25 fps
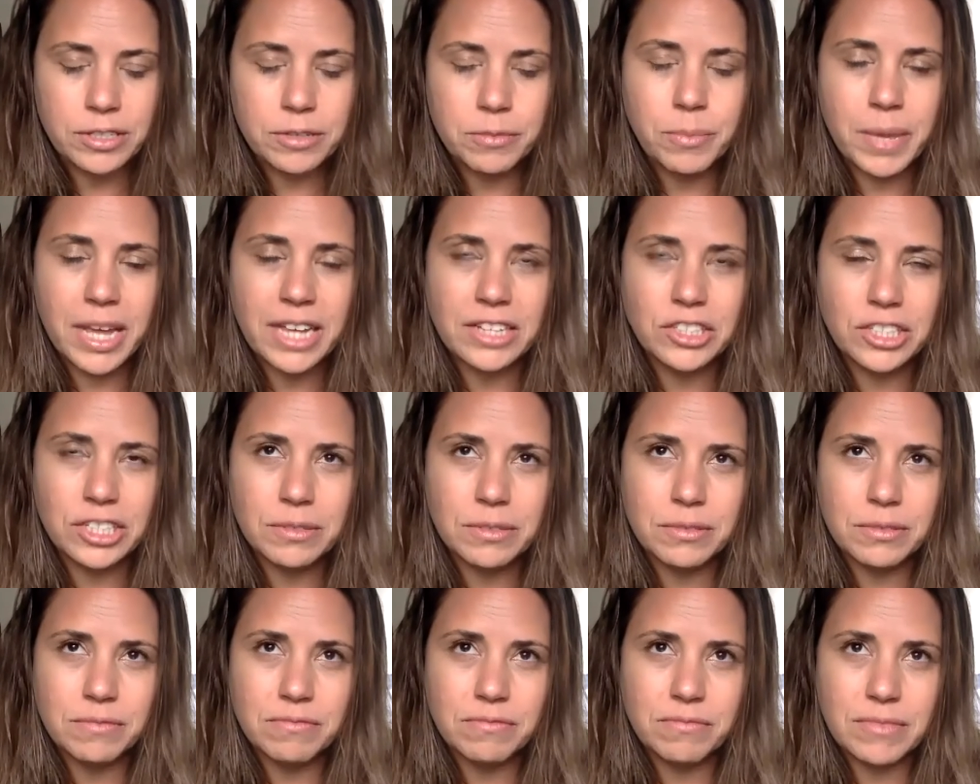
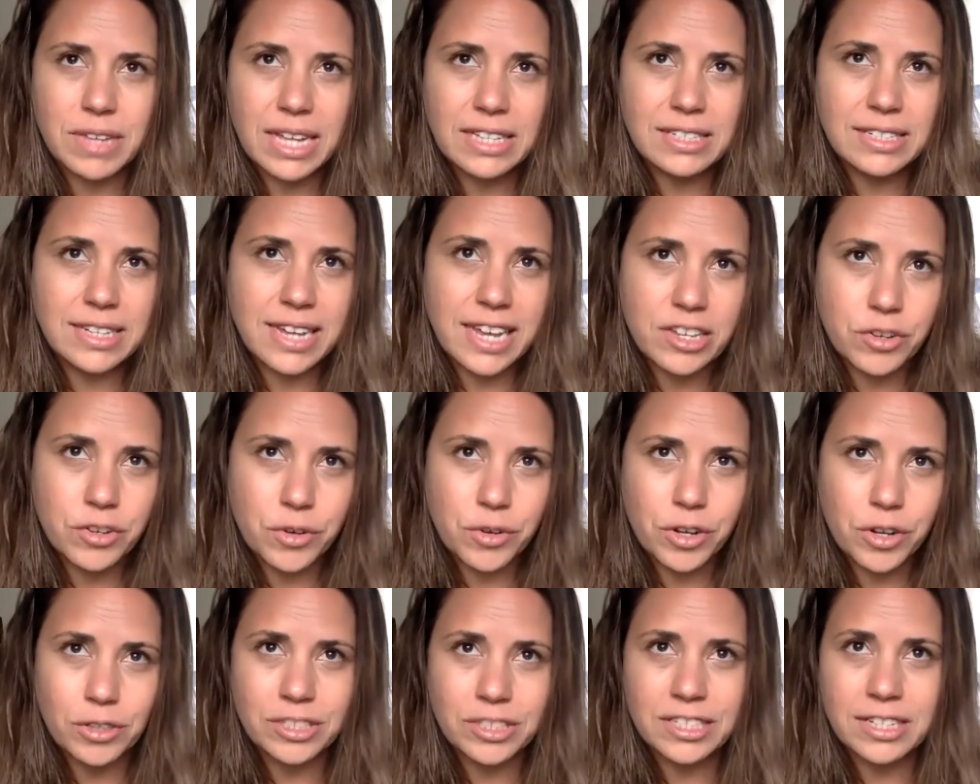Imagine a 10 year
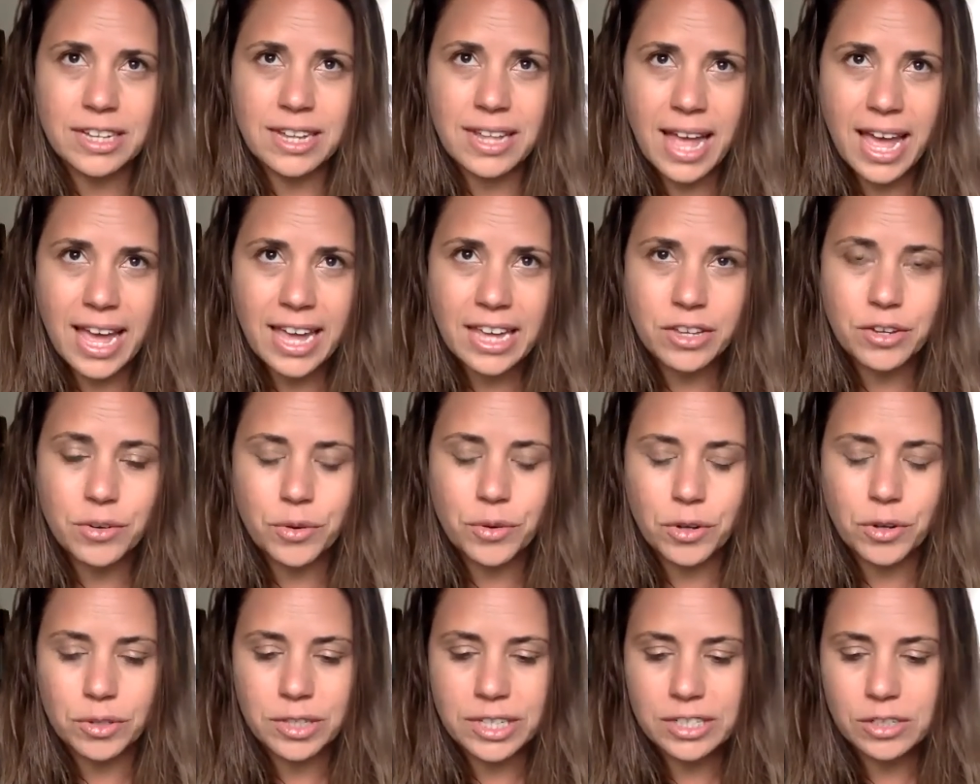old and an 8 year
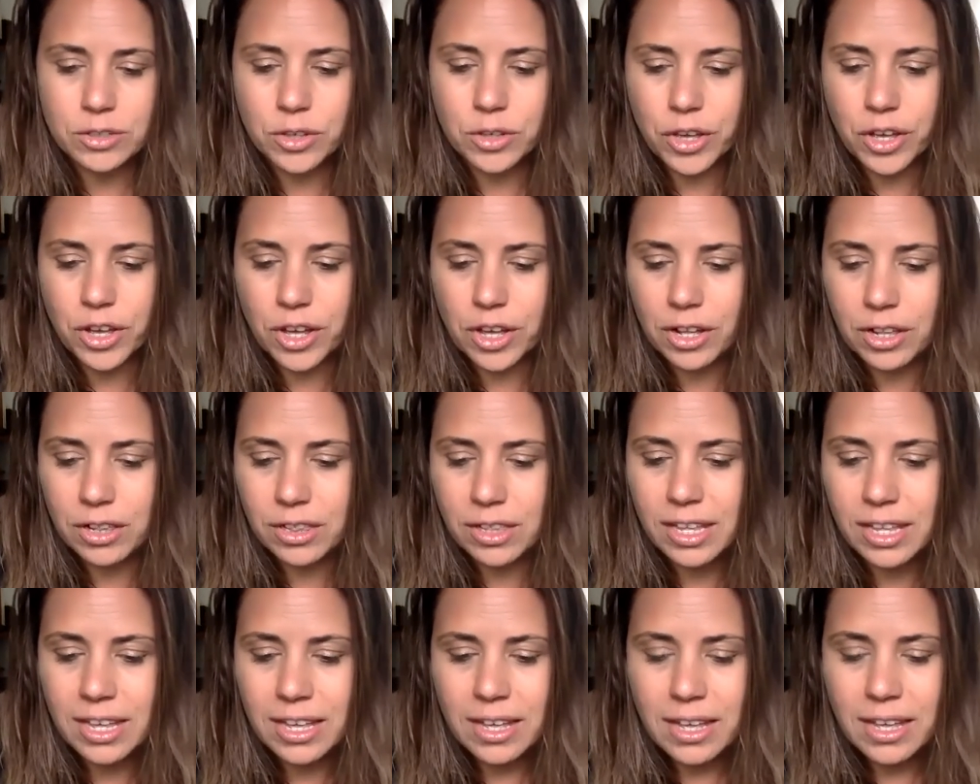old little
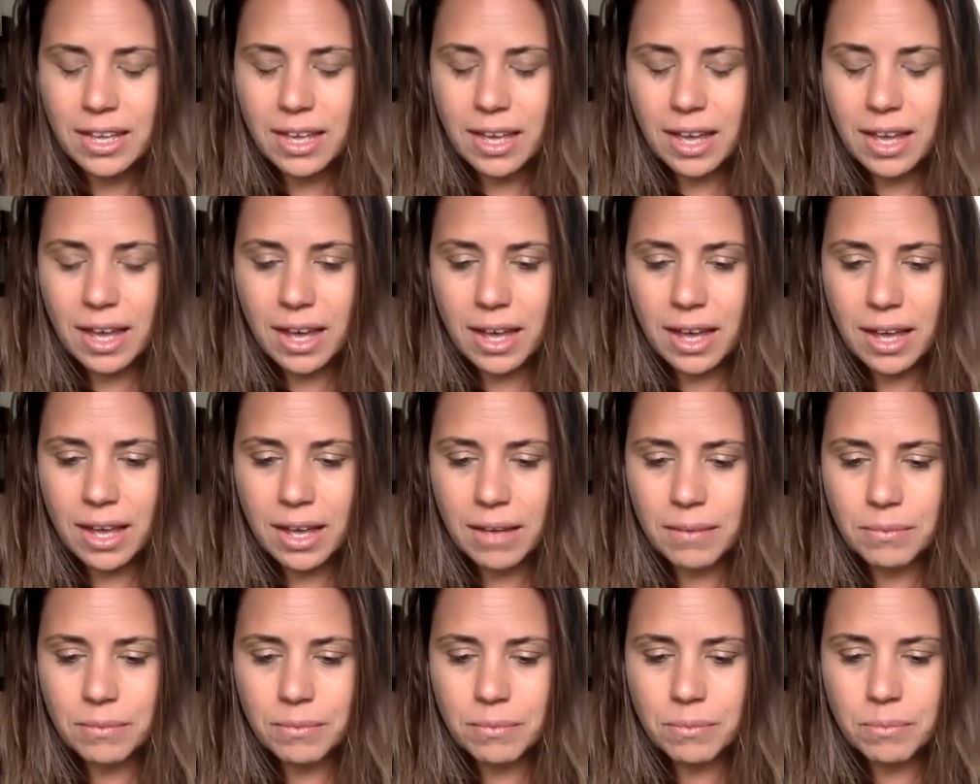girl
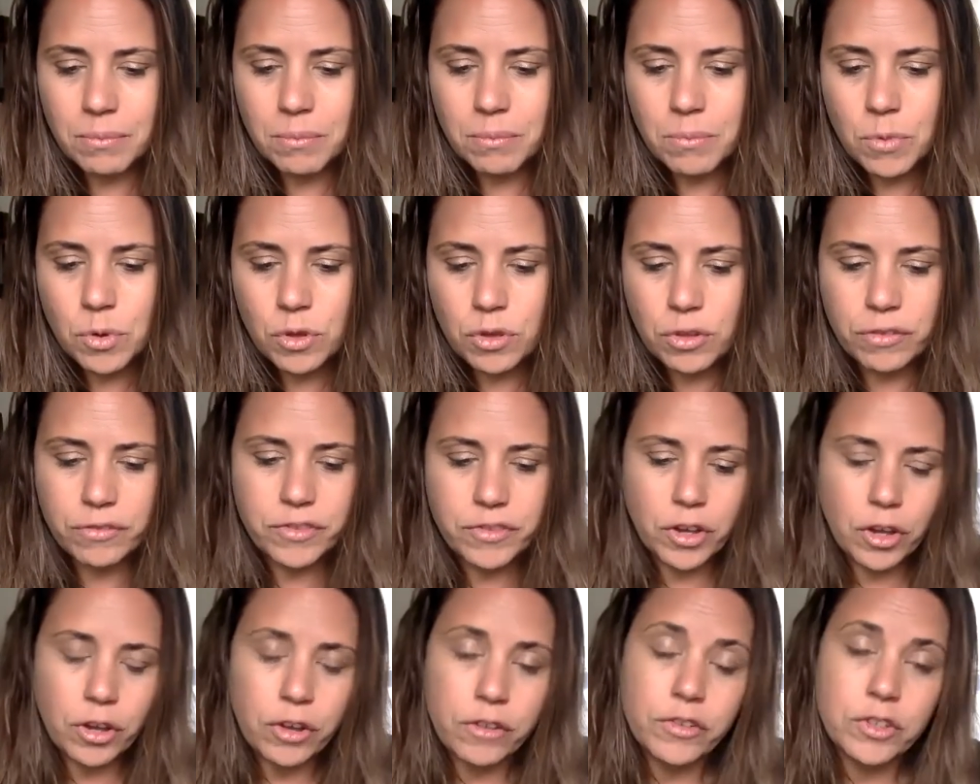um, moved
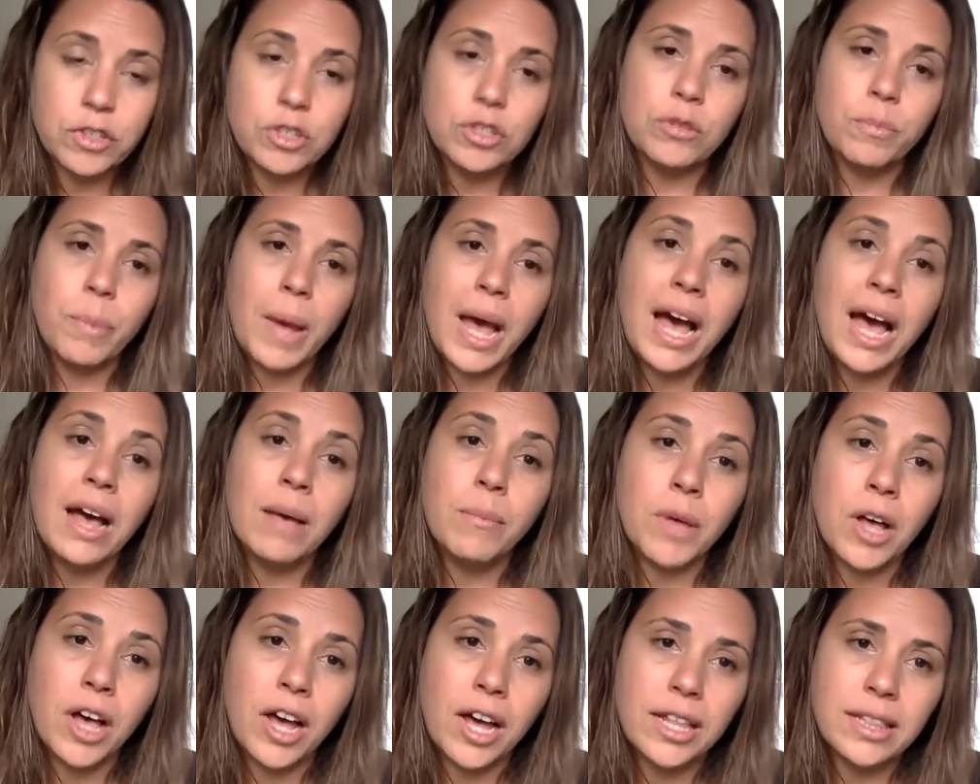over to
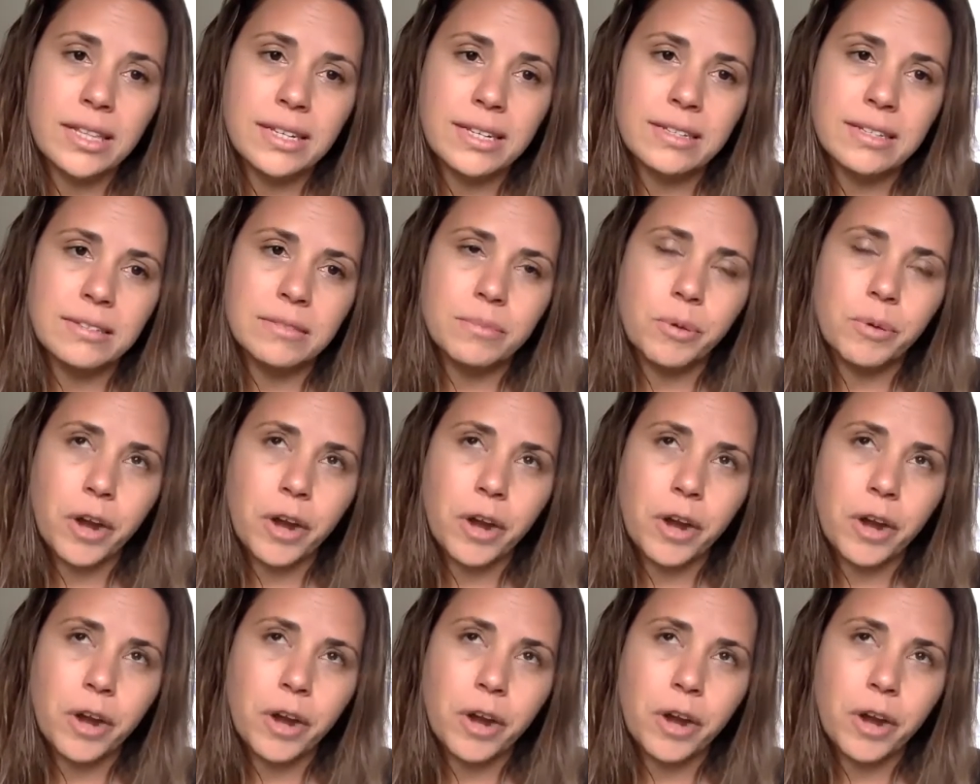Palm Island.